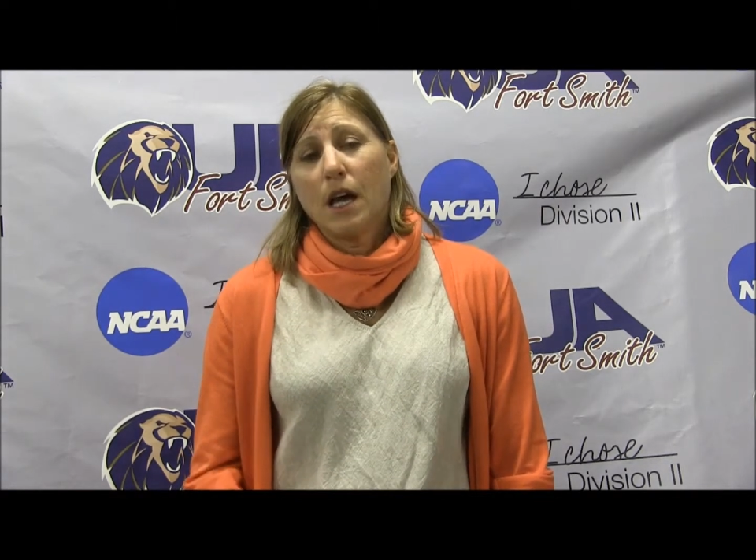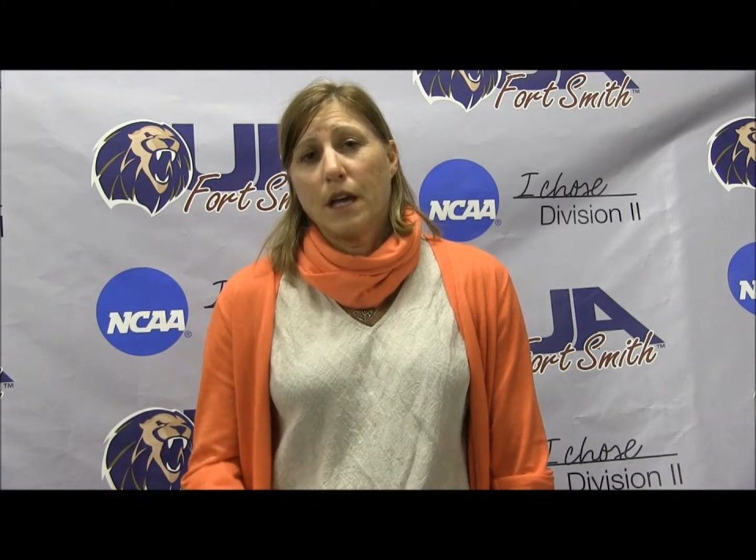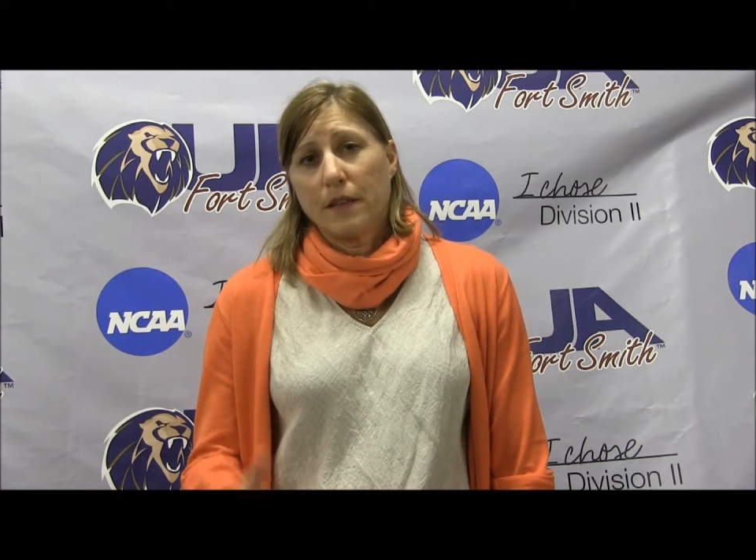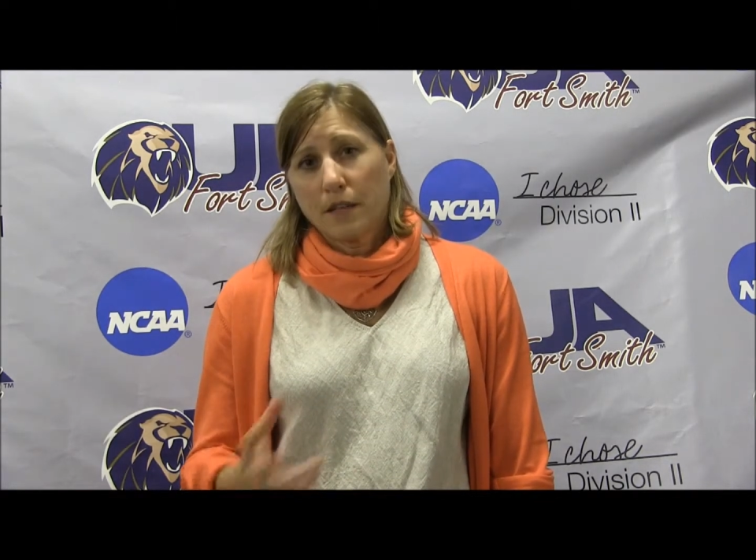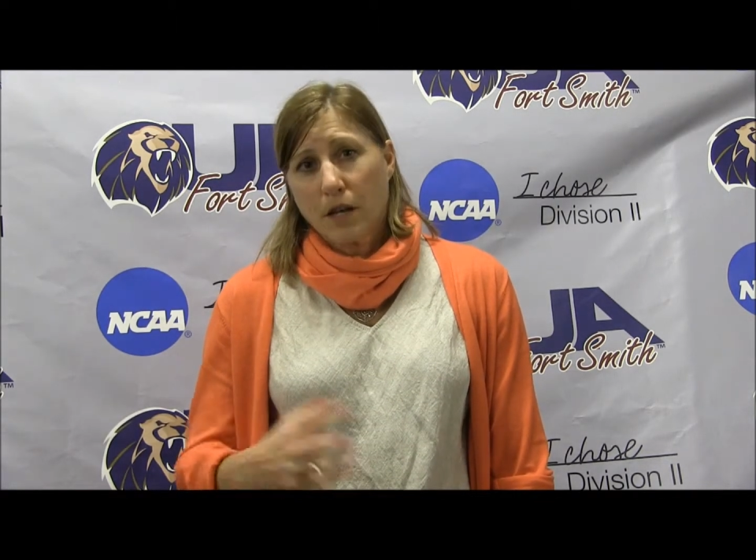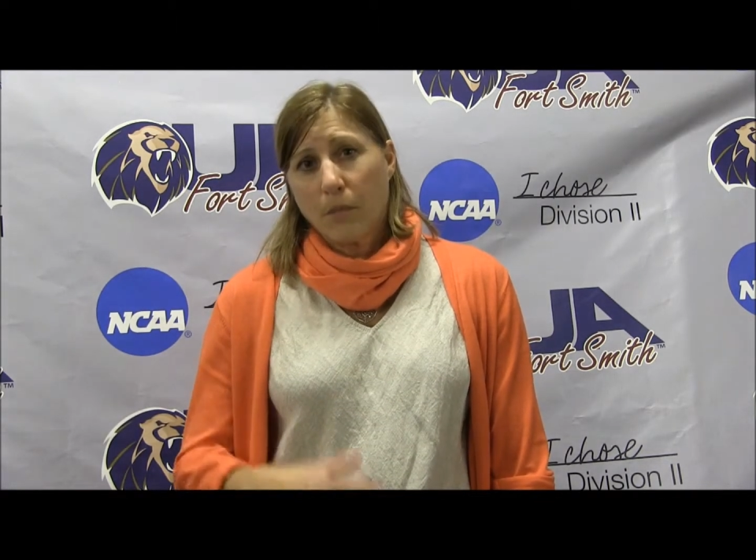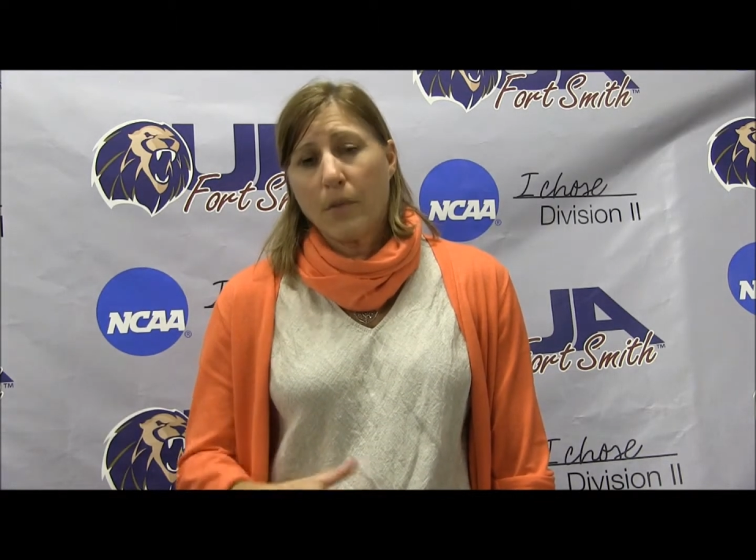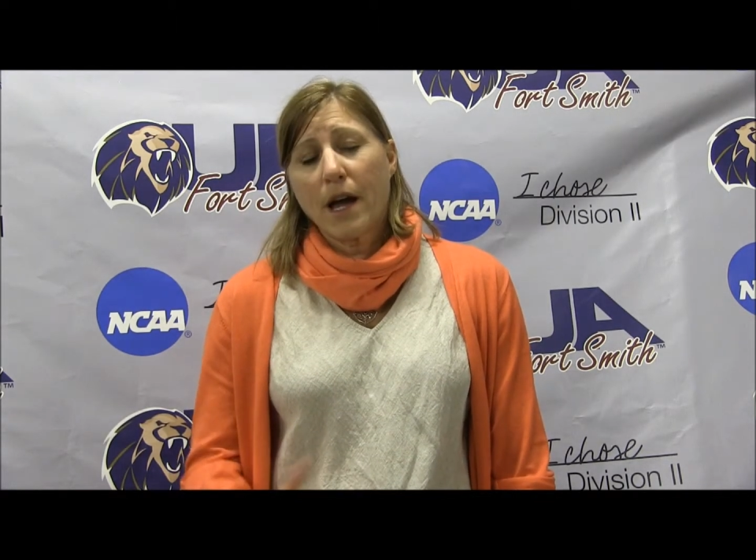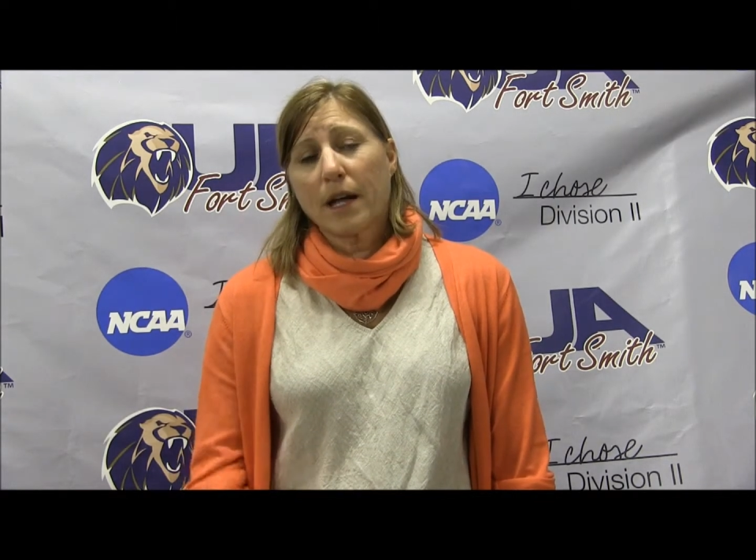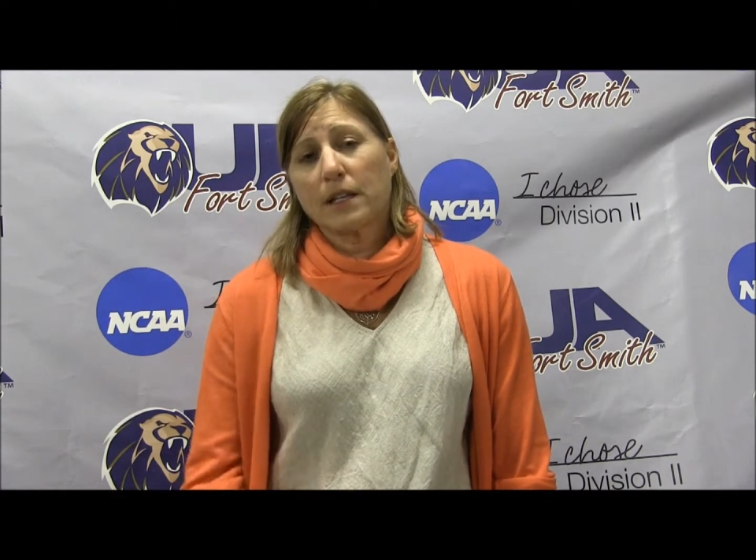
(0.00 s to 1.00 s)
and then come
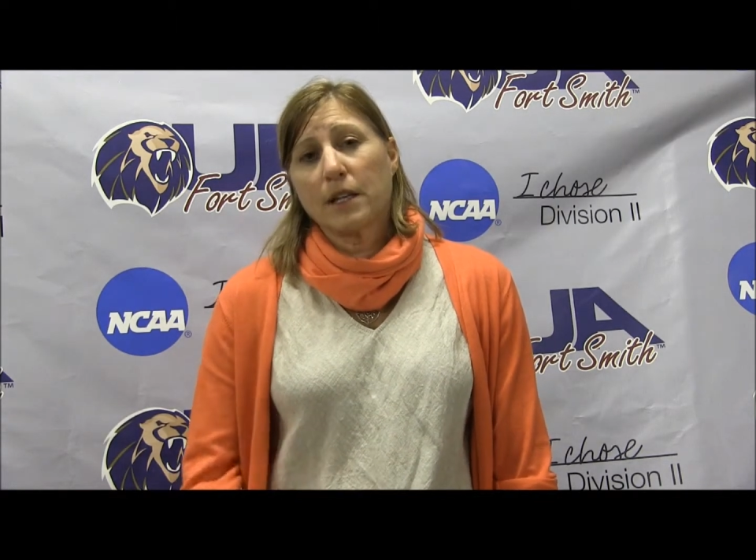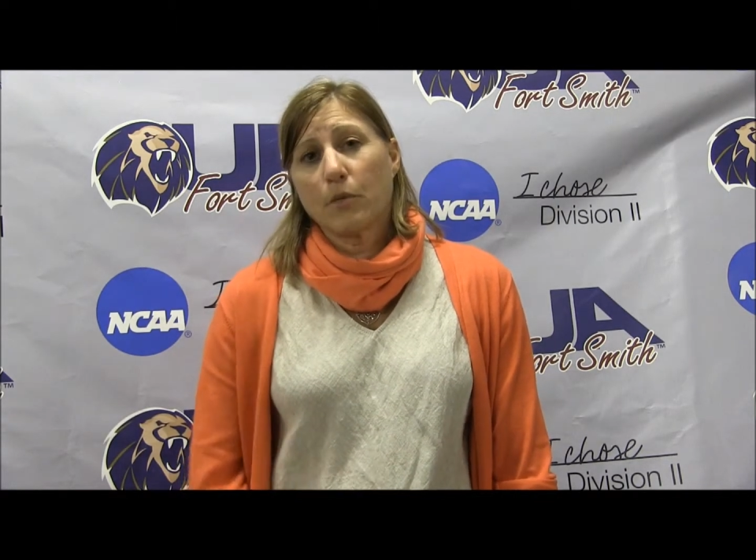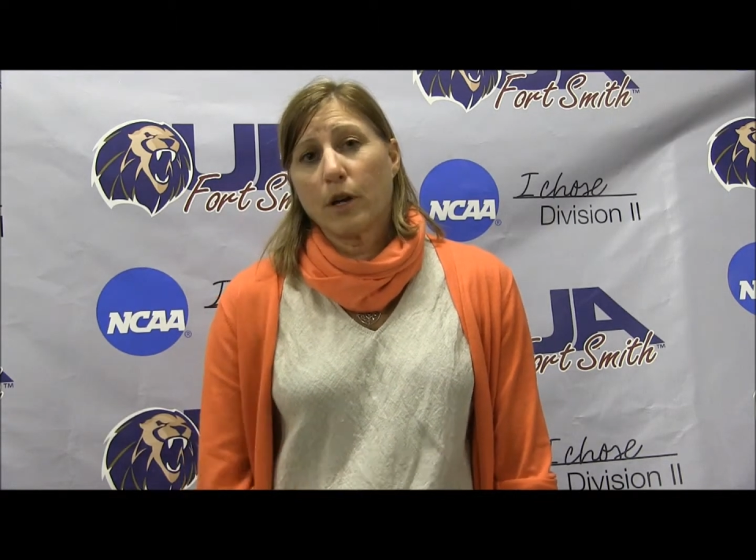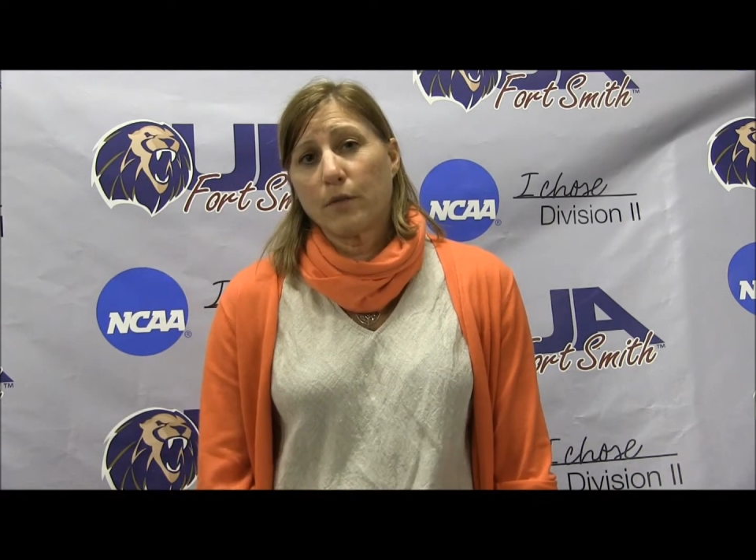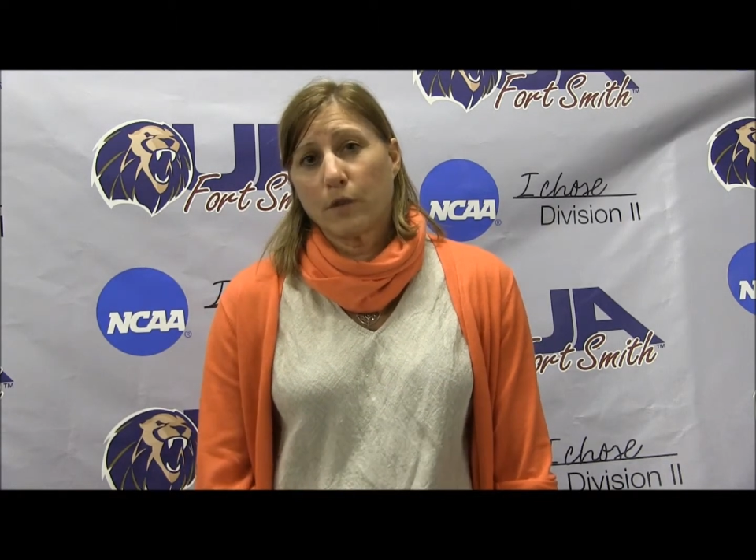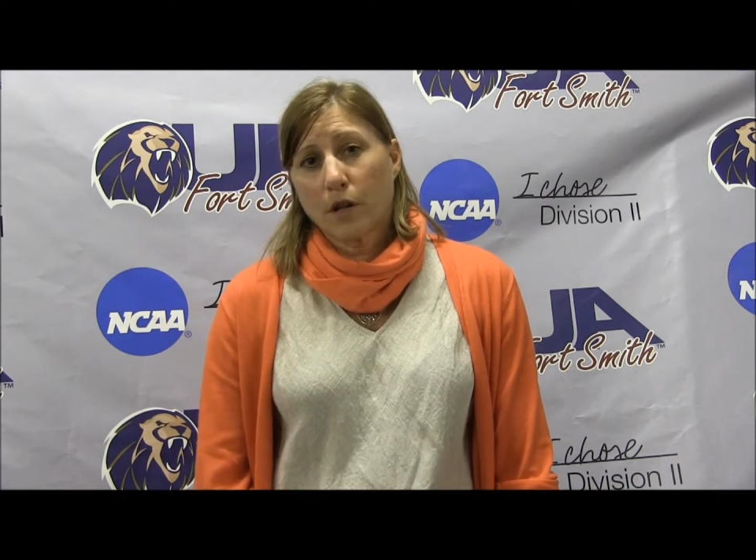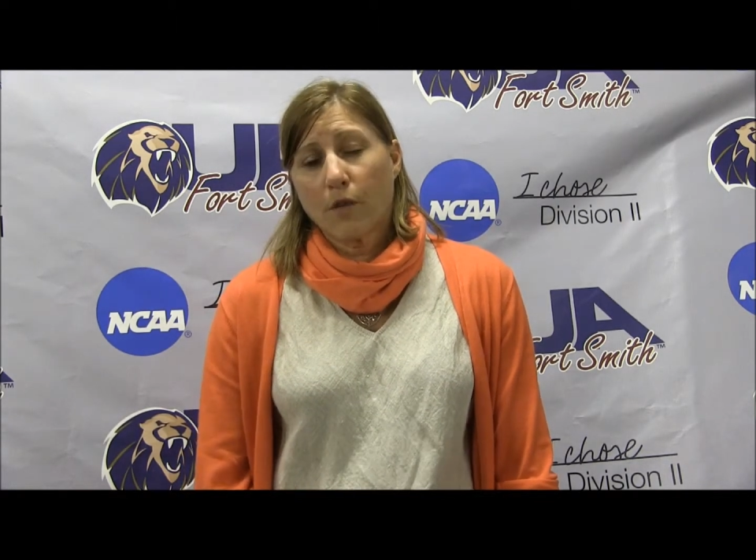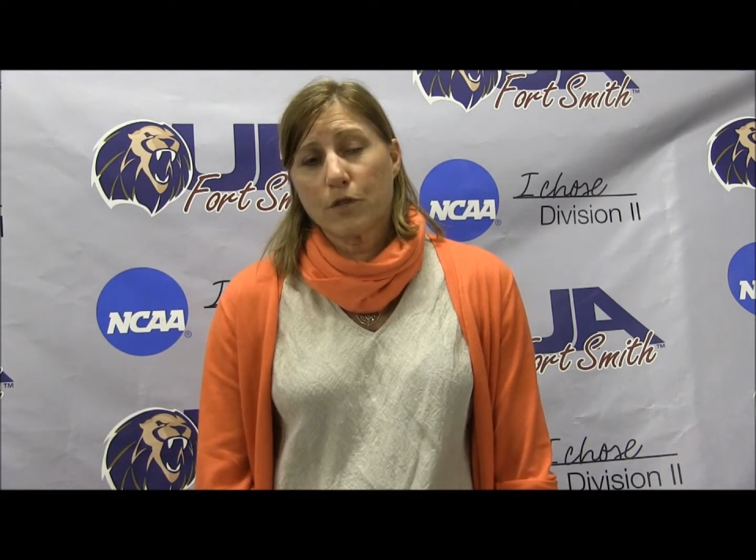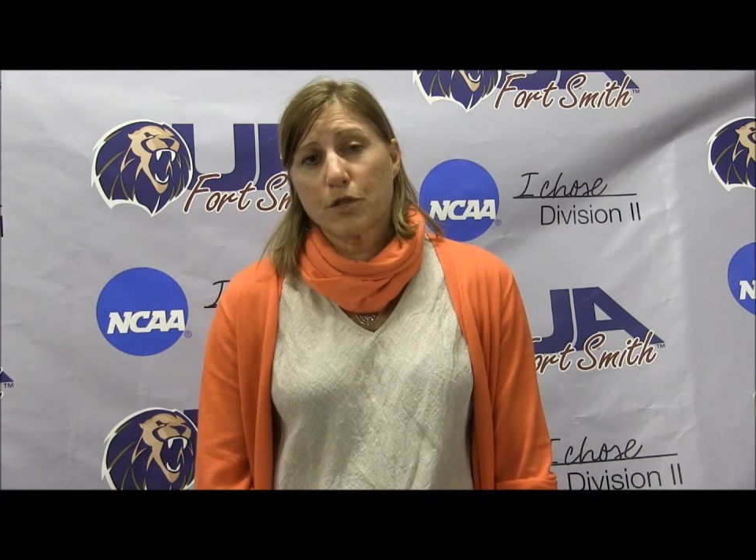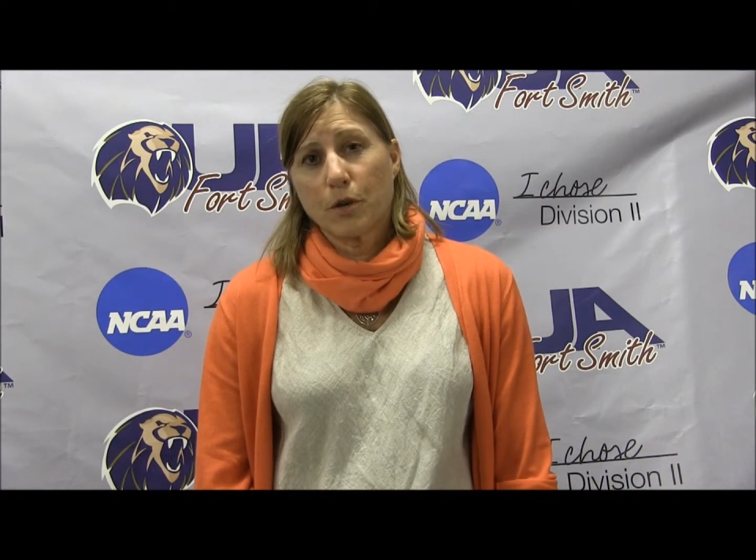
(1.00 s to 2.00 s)
back and get ready for the conference